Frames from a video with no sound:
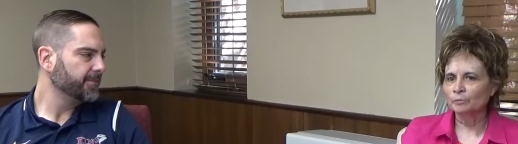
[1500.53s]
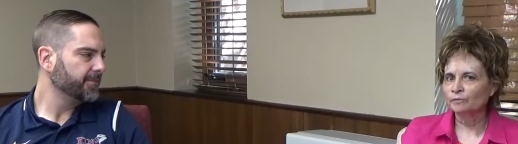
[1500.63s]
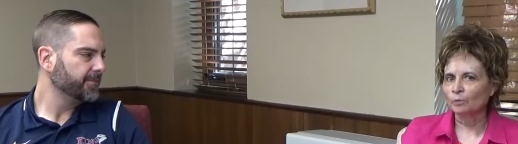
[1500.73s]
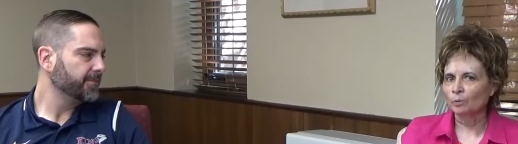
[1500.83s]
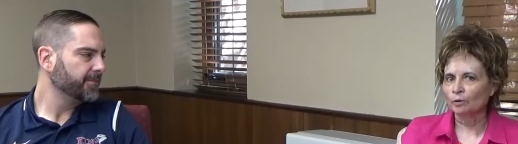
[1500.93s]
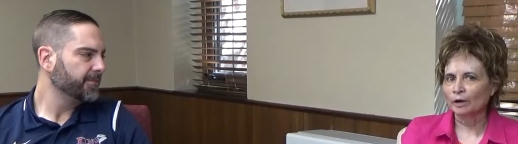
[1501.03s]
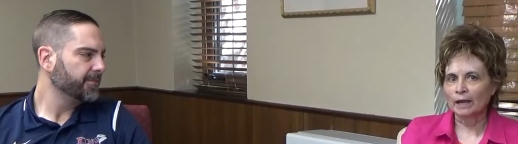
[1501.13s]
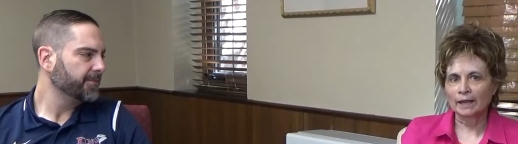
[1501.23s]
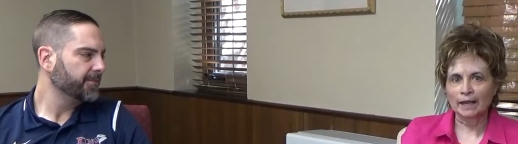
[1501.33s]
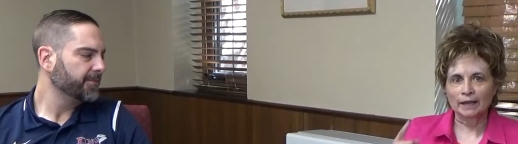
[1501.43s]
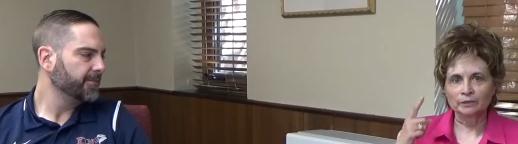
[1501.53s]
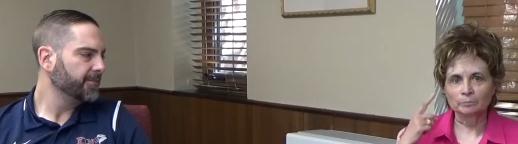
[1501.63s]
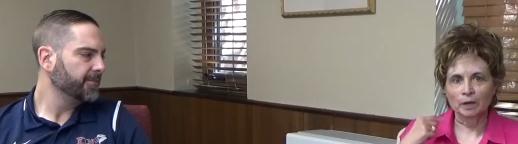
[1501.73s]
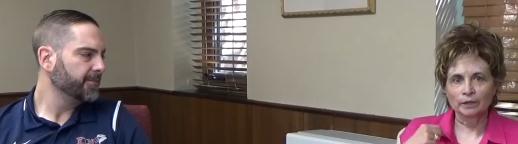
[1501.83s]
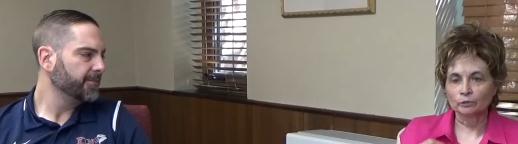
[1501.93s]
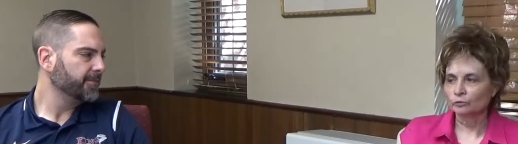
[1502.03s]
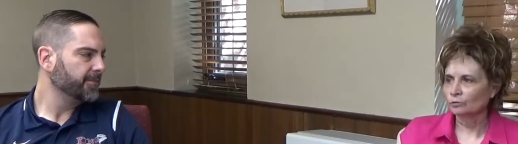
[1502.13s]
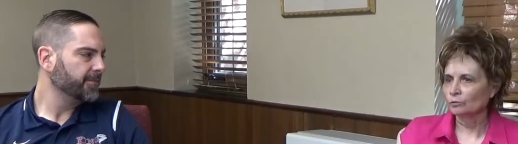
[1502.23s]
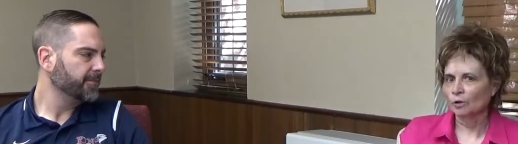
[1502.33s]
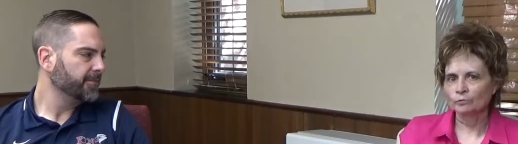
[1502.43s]
Speaker 1: before I had my,
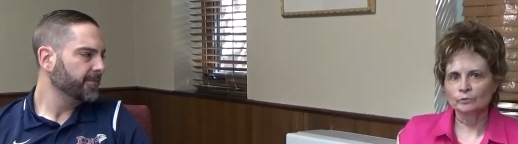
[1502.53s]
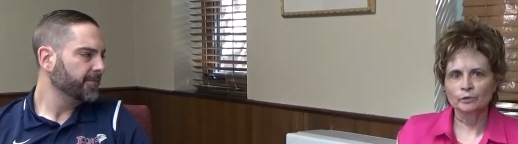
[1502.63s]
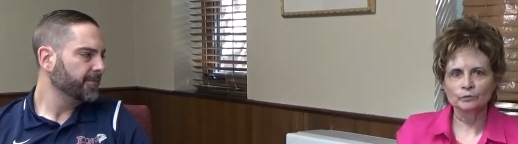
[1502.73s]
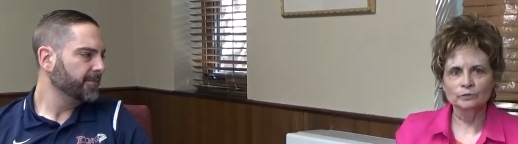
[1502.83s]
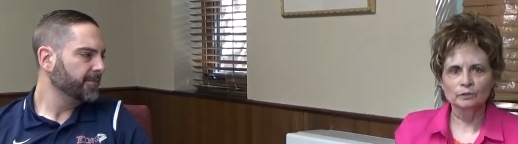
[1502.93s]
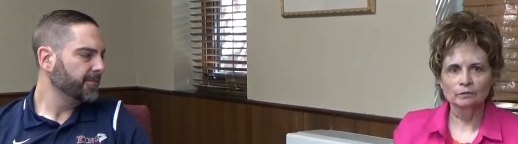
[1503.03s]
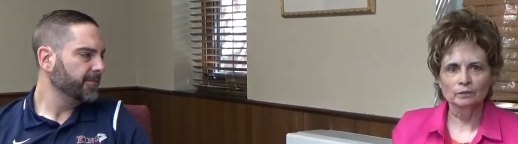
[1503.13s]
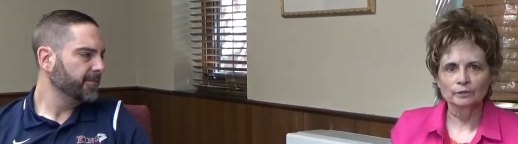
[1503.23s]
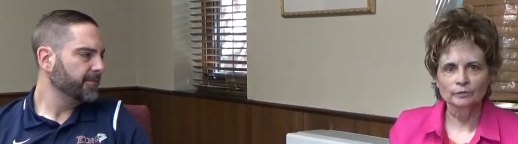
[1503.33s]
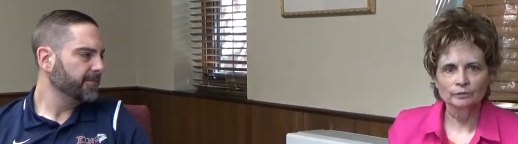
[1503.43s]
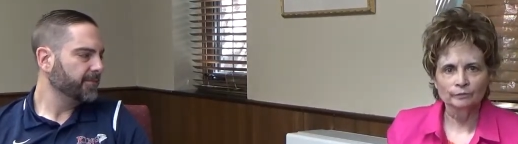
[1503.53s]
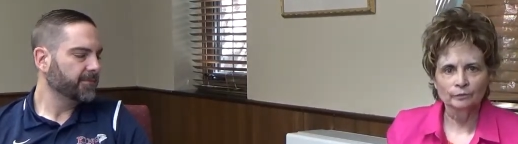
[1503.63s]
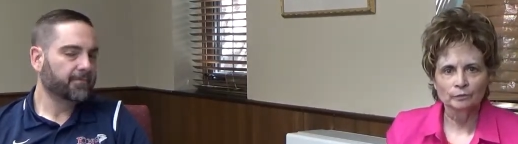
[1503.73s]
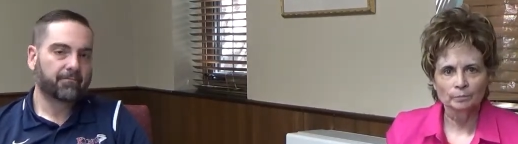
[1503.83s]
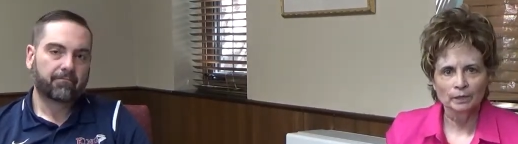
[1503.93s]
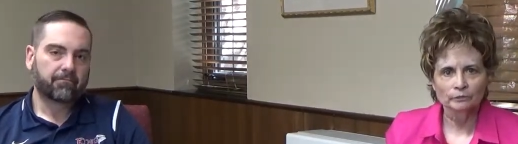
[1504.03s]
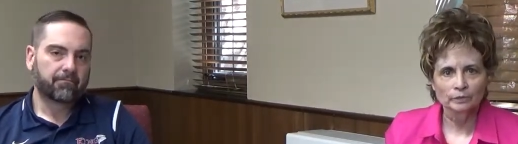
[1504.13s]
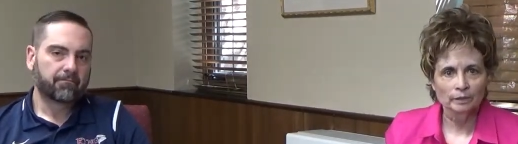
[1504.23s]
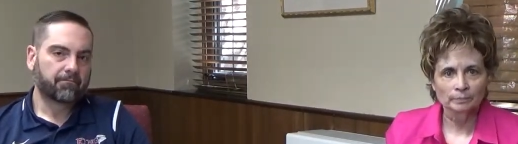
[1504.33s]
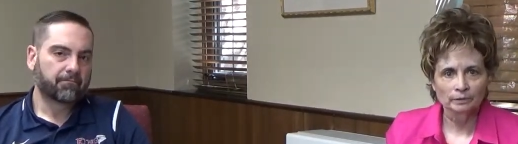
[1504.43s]
do you all notice anything different about
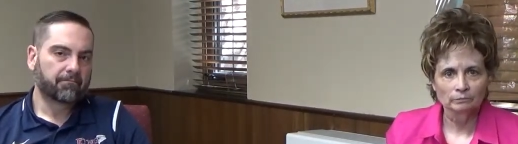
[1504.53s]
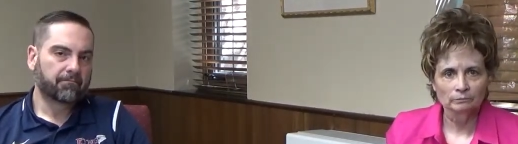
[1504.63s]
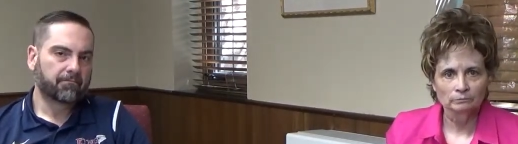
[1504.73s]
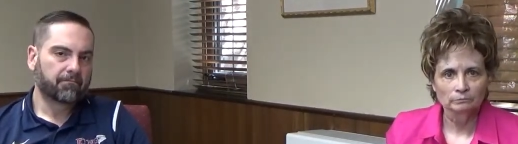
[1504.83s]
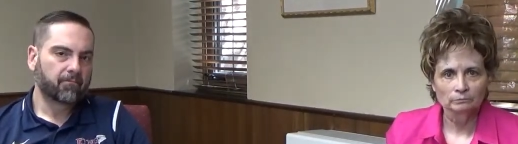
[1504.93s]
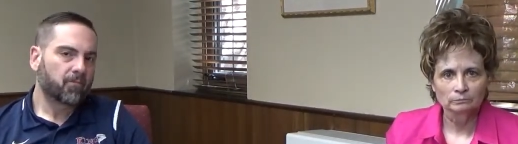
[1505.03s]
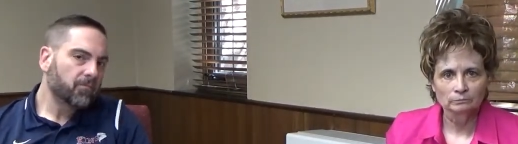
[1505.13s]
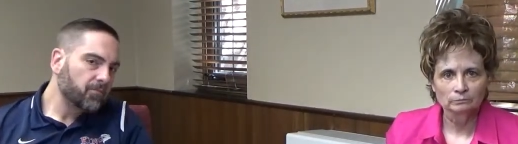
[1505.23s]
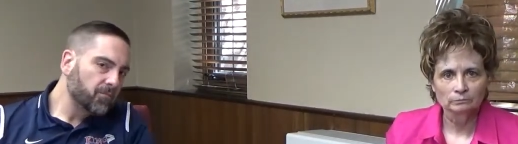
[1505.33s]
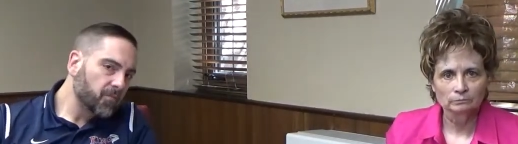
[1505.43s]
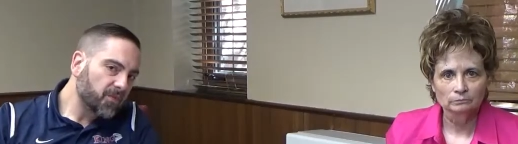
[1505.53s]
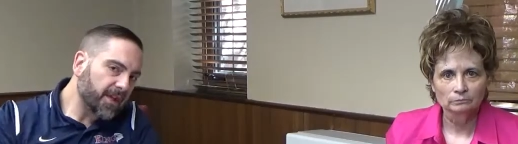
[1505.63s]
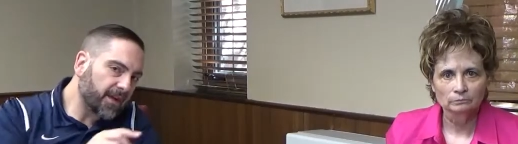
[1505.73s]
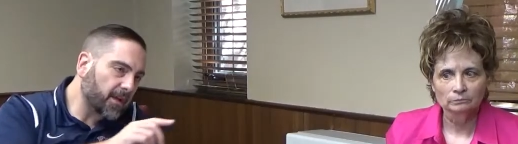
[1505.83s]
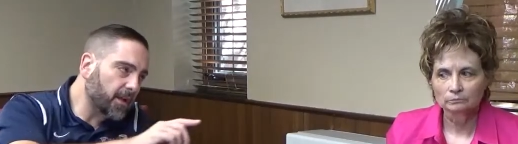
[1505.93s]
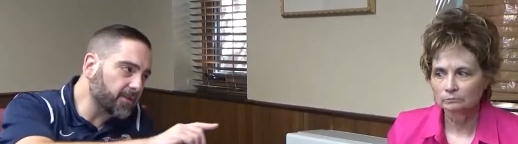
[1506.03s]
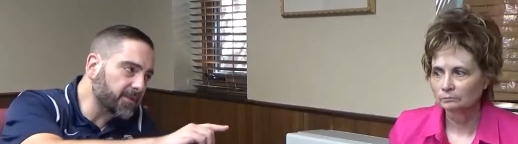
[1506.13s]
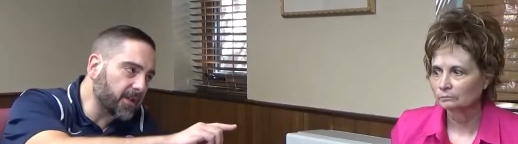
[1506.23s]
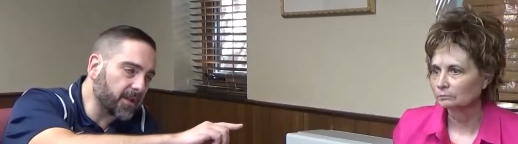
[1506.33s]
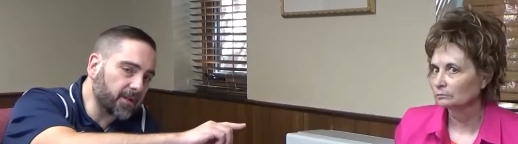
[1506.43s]
Debbie?
Speaker 2: Take a close
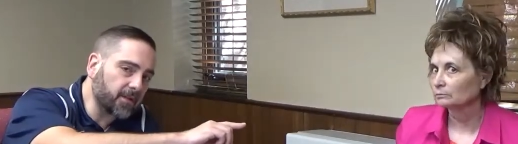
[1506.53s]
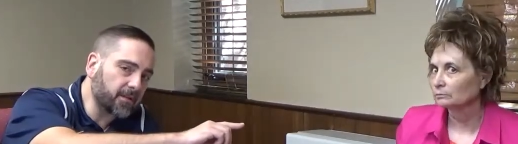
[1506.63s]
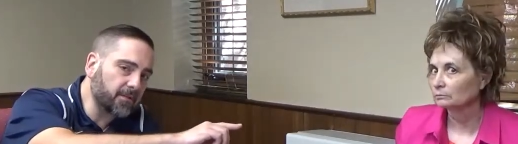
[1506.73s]
look.